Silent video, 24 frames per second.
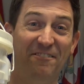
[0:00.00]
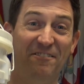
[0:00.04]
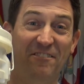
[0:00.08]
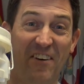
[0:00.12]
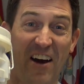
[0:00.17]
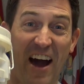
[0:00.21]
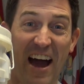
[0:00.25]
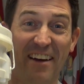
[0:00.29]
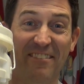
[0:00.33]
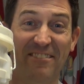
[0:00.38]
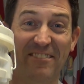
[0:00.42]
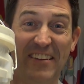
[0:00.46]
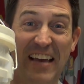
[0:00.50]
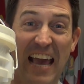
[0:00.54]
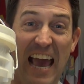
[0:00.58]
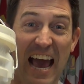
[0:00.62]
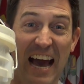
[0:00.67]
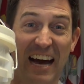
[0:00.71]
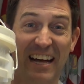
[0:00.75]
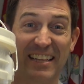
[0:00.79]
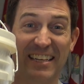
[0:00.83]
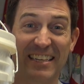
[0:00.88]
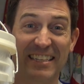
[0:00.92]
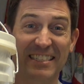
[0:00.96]
five
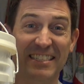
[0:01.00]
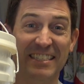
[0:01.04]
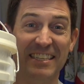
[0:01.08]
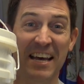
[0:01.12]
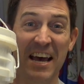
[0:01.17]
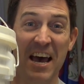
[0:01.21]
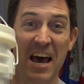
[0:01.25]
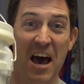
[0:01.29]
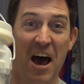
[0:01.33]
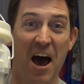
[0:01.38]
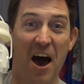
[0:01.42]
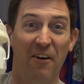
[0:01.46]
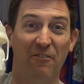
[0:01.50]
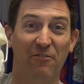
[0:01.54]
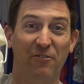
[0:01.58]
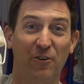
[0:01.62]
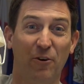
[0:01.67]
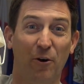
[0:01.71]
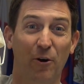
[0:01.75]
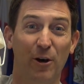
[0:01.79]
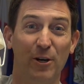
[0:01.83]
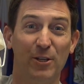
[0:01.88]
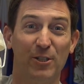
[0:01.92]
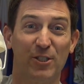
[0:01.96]
gallons of
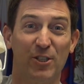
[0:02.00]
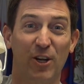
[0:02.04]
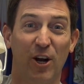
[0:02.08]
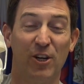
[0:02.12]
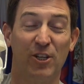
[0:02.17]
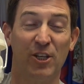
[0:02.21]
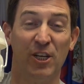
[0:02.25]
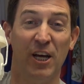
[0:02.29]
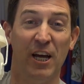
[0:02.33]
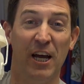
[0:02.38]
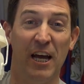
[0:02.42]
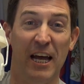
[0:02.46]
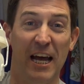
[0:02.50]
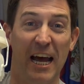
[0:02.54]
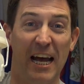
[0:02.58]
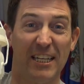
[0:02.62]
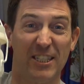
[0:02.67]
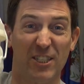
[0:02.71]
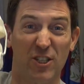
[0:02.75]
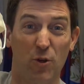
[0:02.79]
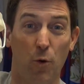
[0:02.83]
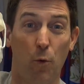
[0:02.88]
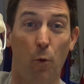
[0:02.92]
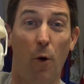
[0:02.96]
cornstarch?
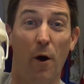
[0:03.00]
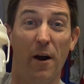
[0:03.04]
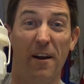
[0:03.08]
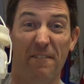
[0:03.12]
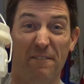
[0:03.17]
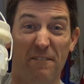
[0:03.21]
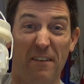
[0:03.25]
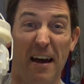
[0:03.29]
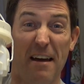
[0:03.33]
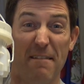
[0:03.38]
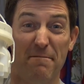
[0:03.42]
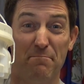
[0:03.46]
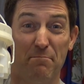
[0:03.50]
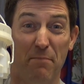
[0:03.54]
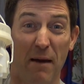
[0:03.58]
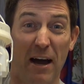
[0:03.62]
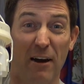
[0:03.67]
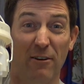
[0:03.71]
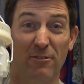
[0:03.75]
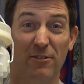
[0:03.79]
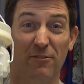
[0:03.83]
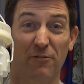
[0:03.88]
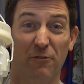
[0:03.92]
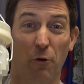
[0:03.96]
That's 25
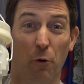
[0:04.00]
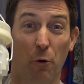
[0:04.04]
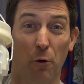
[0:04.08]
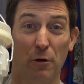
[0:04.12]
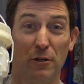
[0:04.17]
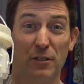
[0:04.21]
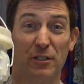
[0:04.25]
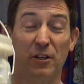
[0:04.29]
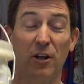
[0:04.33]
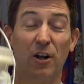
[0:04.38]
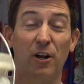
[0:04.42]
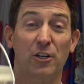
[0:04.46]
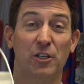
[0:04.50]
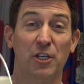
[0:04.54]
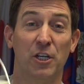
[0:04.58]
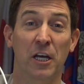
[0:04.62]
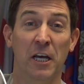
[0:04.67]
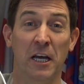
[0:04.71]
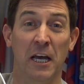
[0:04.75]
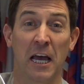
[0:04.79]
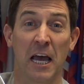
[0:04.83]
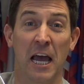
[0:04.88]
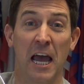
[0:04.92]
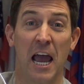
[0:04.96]
pounds of cornstarch.
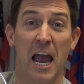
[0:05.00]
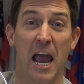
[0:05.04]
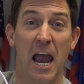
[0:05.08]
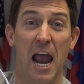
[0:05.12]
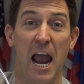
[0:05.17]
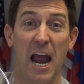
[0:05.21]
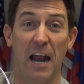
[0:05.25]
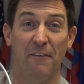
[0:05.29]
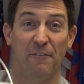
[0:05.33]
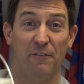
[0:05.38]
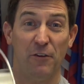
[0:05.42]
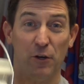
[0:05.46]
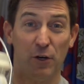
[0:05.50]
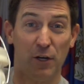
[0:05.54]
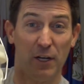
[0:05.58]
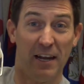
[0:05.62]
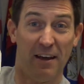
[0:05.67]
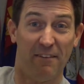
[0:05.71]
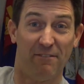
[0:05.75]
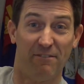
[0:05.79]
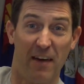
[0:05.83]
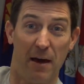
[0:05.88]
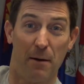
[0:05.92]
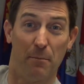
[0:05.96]
And if you can
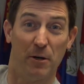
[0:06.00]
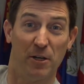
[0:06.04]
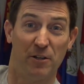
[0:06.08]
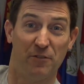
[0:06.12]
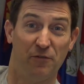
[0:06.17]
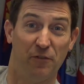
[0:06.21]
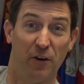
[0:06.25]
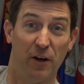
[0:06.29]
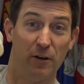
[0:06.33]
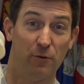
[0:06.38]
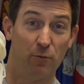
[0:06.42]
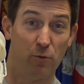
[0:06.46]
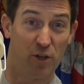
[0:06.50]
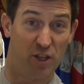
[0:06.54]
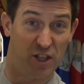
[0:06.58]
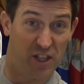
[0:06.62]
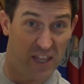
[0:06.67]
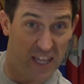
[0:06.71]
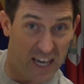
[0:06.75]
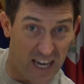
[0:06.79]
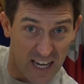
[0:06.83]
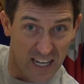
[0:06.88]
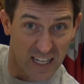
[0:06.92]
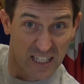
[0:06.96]
have that much fun
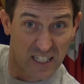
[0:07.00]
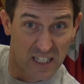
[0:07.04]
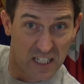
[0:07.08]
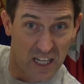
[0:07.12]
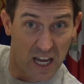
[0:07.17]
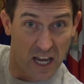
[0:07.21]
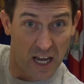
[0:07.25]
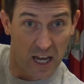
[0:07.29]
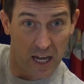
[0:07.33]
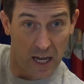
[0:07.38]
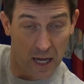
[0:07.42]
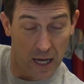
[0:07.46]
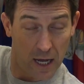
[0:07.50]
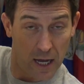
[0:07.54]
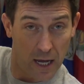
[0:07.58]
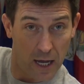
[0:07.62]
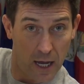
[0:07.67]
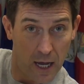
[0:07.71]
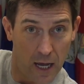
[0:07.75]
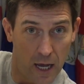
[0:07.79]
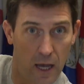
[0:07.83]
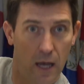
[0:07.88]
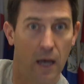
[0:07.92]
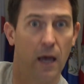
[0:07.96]
with this,
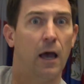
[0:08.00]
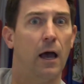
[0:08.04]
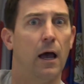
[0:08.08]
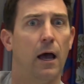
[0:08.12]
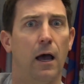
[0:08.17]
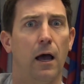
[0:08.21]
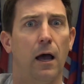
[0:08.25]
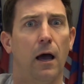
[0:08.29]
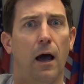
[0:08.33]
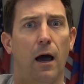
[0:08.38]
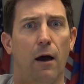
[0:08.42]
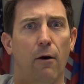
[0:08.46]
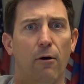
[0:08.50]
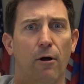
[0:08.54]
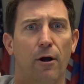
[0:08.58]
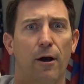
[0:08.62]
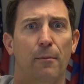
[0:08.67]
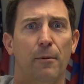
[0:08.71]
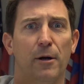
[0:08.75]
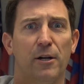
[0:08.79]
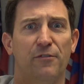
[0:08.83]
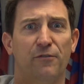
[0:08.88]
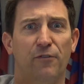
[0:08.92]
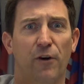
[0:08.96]
I wonder
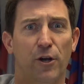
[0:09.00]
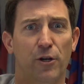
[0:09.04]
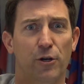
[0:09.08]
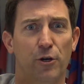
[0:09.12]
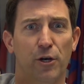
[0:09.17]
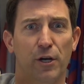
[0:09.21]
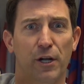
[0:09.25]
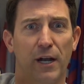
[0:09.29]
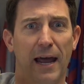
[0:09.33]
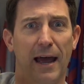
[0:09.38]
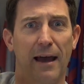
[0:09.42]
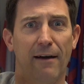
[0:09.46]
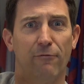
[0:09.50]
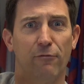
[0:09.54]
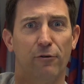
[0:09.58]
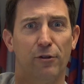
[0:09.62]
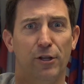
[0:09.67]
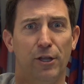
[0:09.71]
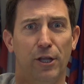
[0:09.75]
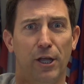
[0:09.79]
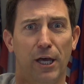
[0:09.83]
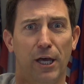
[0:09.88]
how much fun you could have with